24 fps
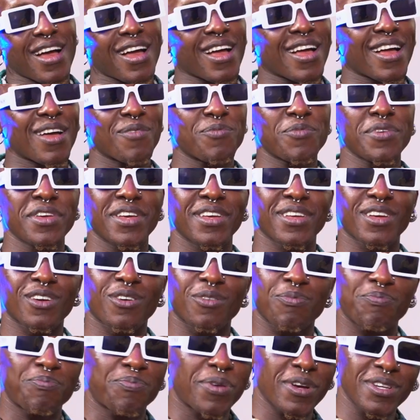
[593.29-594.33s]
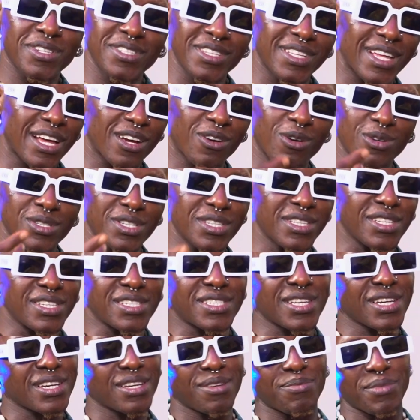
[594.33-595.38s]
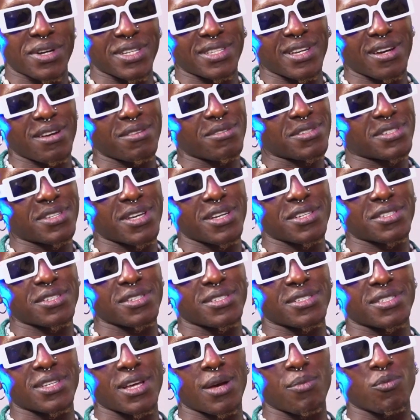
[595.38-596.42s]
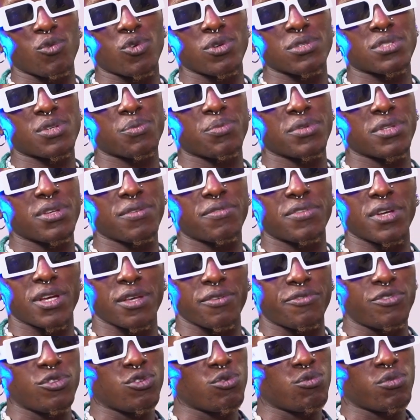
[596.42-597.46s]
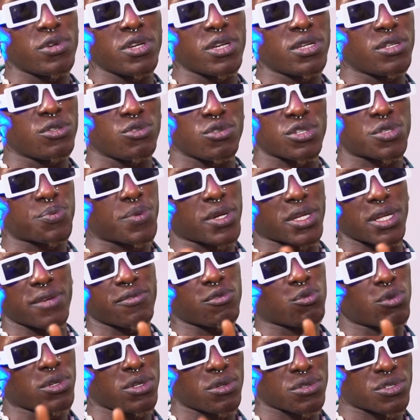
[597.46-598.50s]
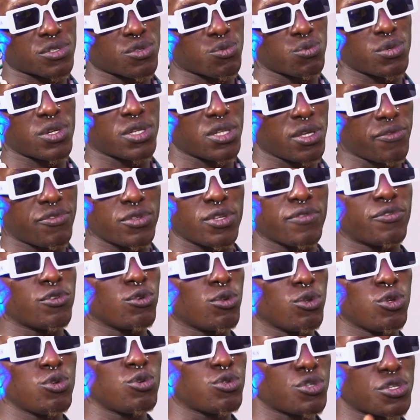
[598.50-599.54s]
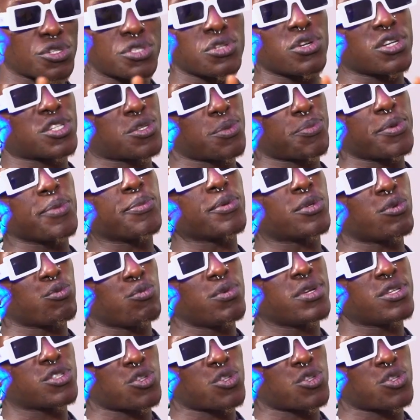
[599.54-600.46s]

I mean, personally, I constantly say in my diary sessions, I want to believe that if you win, you expect everyone else to win. Even exactly. If you lose, you still have some people to win.